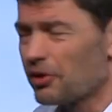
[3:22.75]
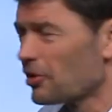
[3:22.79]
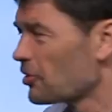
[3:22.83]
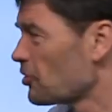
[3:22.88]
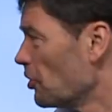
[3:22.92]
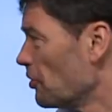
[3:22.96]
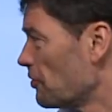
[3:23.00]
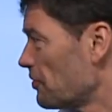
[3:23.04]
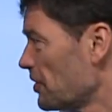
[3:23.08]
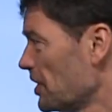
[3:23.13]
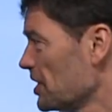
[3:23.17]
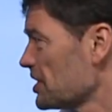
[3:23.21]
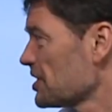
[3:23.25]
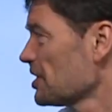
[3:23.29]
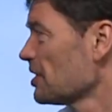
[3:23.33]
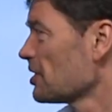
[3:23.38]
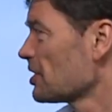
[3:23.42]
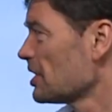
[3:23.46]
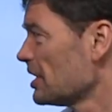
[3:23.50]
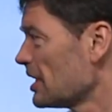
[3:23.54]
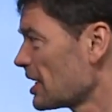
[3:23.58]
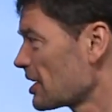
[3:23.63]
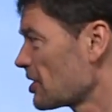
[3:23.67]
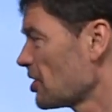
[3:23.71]

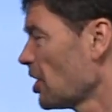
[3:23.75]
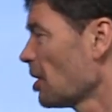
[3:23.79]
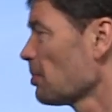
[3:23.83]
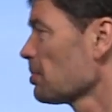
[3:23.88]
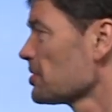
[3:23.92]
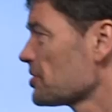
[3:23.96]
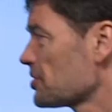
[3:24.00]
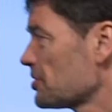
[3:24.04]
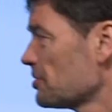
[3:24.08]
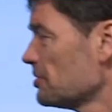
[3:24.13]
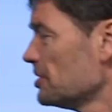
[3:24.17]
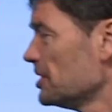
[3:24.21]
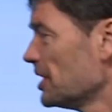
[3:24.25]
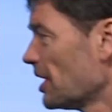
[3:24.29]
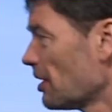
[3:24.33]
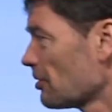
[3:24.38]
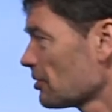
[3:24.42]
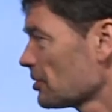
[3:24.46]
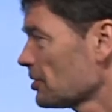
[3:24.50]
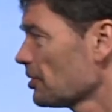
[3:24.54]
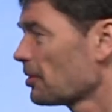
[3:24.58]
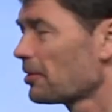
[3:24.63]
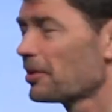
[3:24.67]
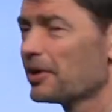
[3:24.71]
coefficient that couples to the
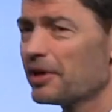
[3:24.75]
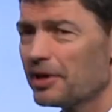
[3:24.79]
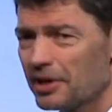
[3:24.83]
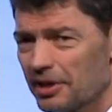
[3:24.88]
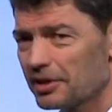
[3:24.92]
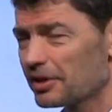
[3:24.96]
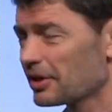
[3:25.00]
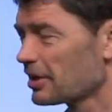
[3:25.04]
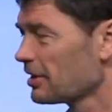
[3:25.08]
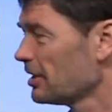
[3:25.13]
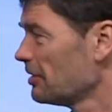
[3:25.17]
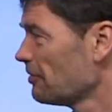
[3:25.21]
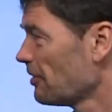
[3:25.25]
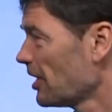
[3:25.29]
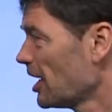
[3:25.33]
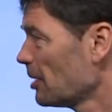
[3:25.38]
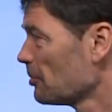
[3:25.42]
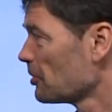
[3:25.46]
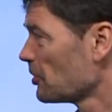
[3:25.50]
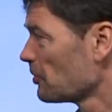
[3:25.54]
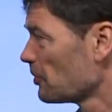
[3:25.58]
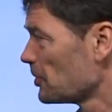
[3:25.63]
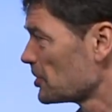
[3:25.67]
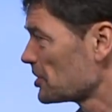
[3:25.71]
outdoor
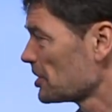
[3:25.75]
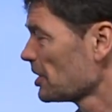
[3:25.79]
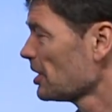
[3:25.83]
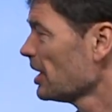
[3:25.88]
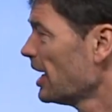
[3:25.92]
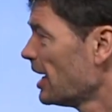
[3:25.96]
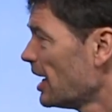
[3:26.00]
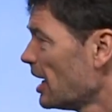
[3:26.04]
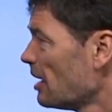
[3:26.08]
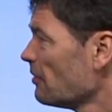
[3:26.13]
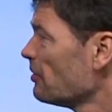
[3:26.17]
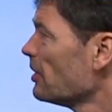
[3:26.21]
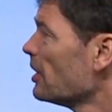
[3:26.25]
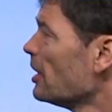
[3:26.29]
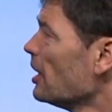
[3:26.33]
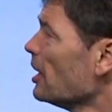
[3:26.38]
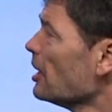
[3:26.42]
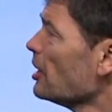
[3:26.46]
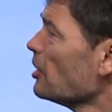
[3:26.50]
environment we still have,